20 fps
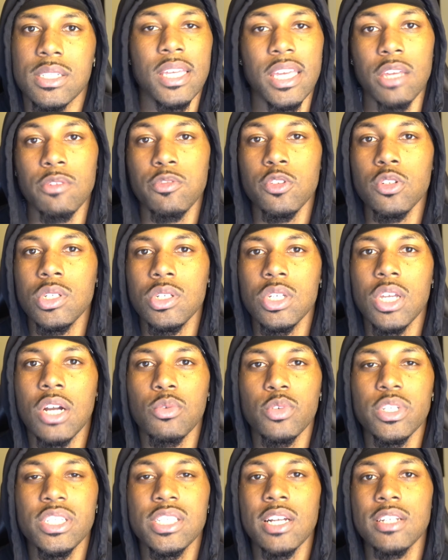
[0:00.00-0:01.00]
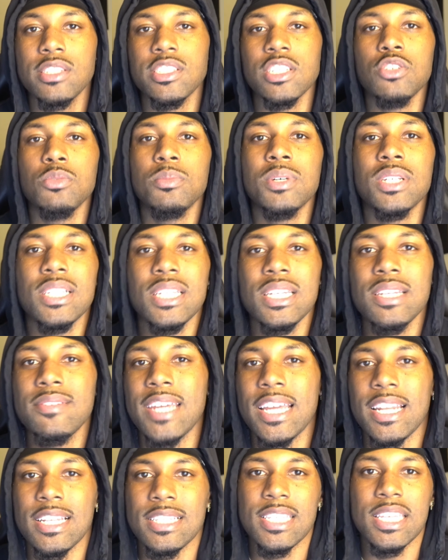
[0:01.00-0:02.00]
If you do your research and you believe
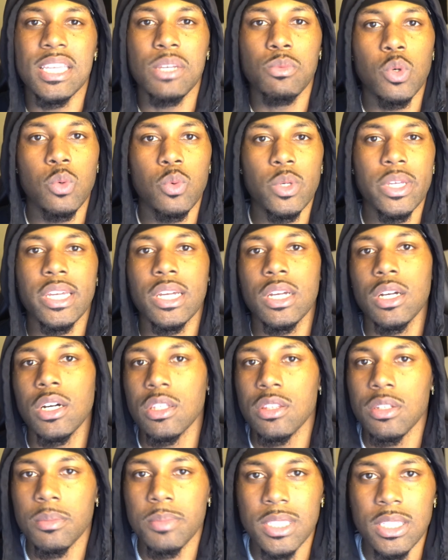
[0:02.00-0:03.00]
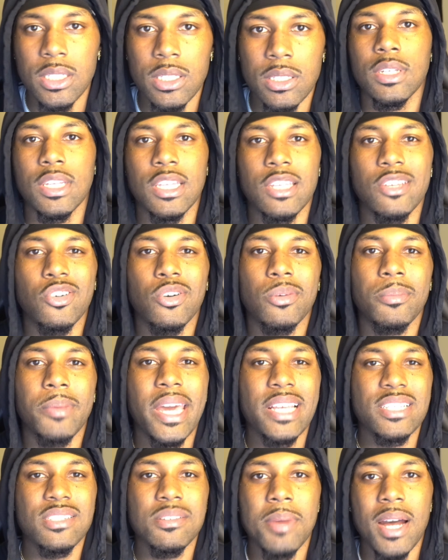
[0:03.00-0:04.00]
that a team will win comfortably, then you'll
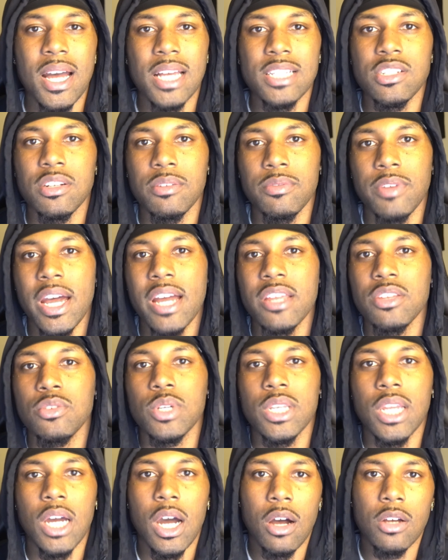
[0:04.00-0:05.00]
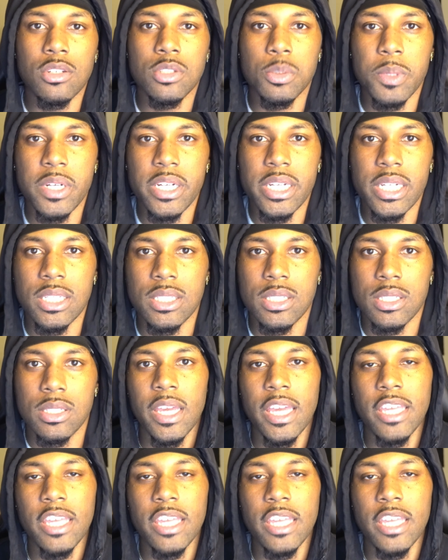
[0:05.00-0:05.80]
maximize your value with the alt spreads.